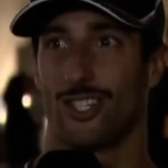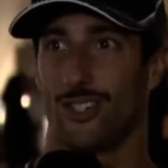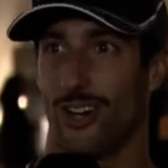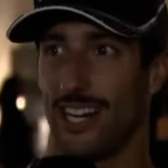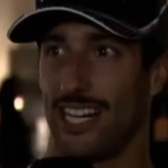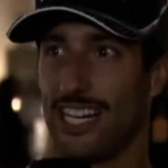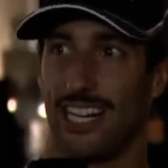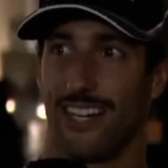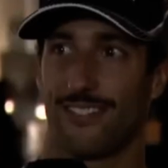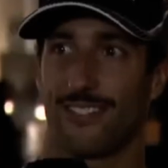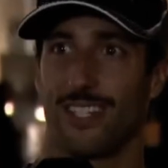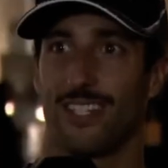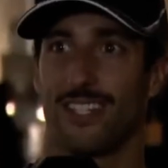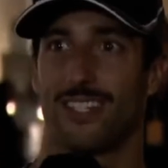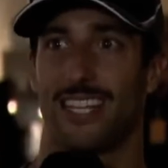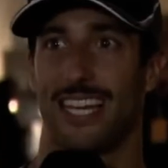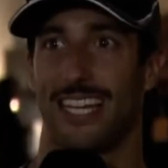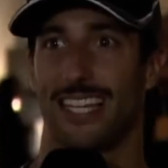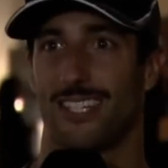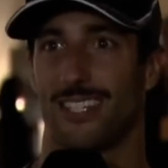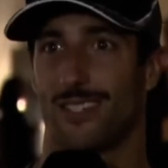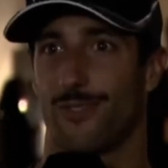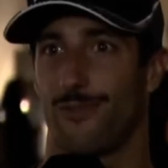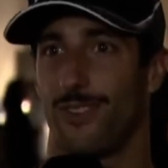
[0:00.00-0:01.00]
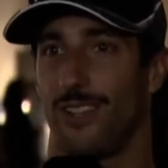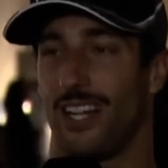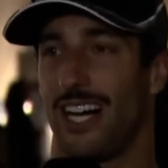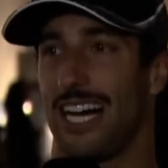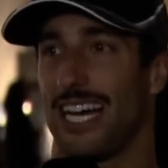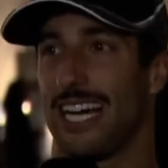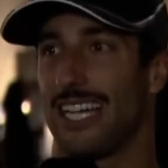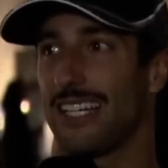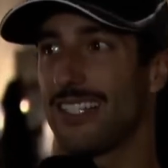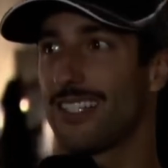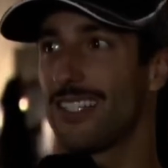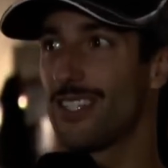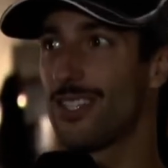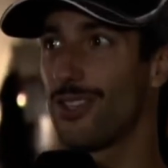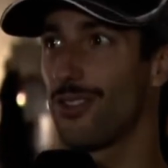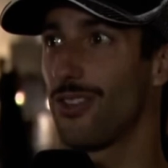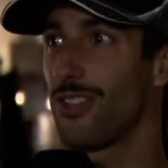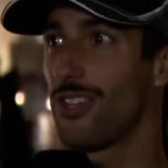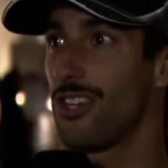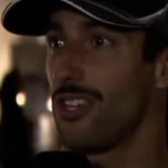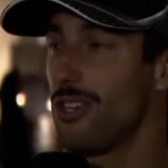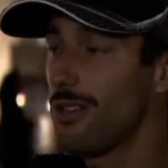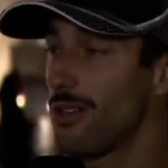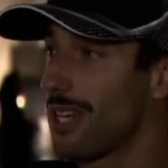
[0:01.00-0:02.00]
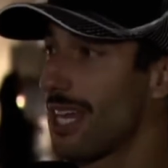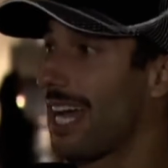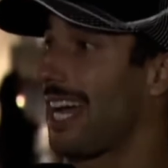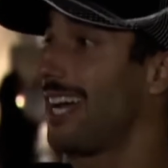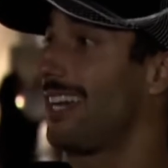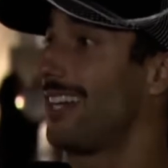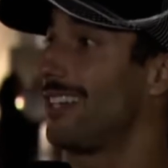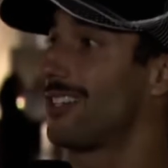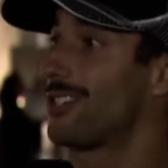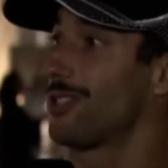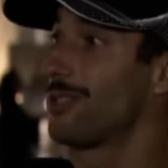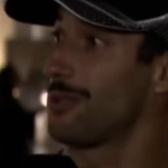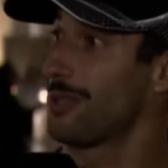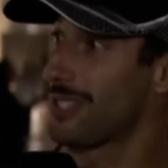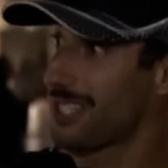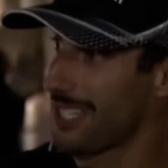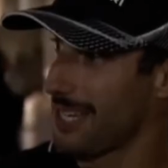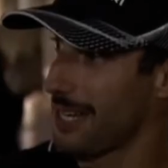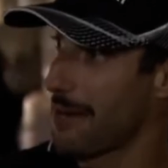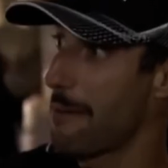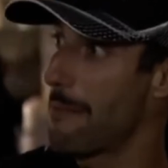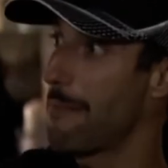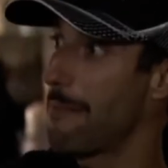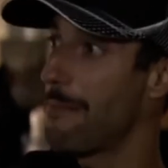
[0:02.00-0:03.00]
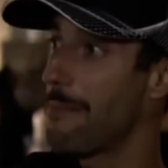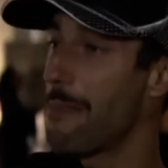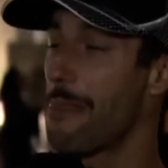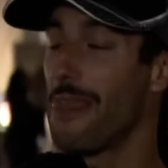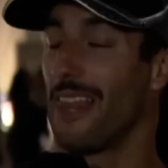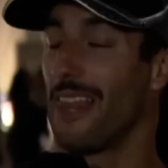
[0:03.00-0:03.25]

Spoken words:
straight after the test, fly to the UK to do a sim.